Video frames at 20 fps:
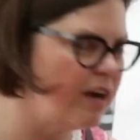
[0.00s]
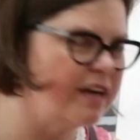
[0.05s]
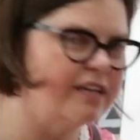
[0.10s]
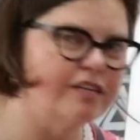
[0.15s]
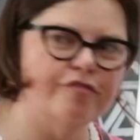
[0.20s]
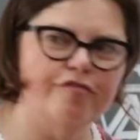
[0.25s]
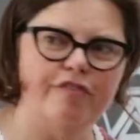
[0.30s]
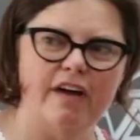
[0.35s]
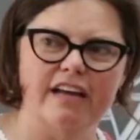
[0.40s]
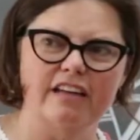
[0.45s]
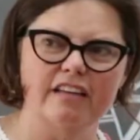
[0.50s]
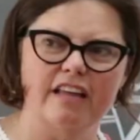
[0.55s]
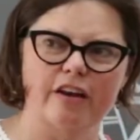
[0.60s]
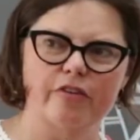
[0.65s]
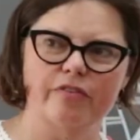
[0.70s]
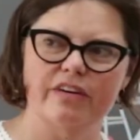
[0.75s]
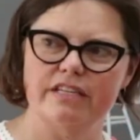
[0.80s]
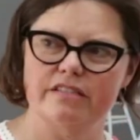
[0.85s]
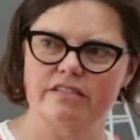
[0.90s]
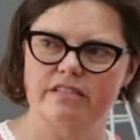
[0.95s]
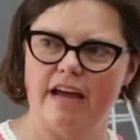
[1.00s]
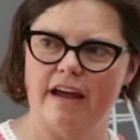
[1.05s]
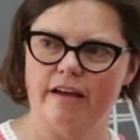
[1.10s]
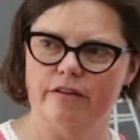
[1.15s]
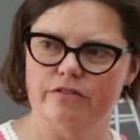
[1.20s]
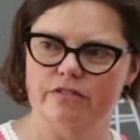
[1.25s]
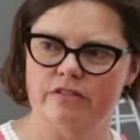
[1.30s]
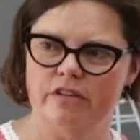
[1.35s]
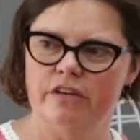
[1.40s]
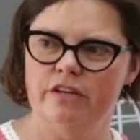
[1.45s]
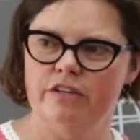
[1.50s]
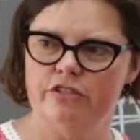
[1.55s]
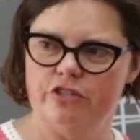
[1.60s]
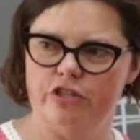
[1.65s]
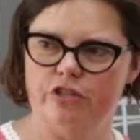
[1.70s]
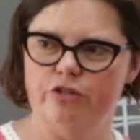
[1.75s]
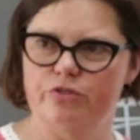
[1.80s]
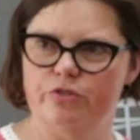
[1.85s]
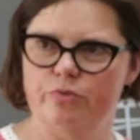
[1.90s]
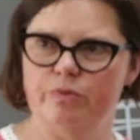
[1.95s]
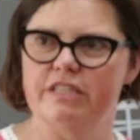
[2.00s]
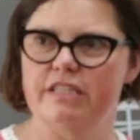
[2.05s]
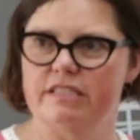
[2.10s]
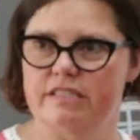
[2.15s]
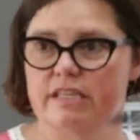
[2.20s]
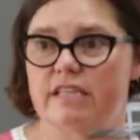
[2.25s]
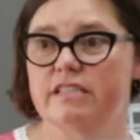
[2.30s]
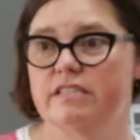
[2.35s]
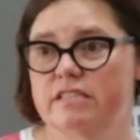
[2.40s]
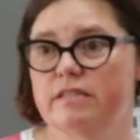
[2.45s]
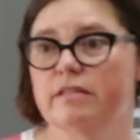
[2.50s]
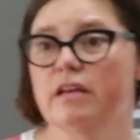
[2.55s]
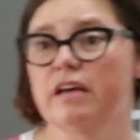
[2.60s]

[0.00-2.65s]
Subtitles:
trying to find lettering styles to use with this because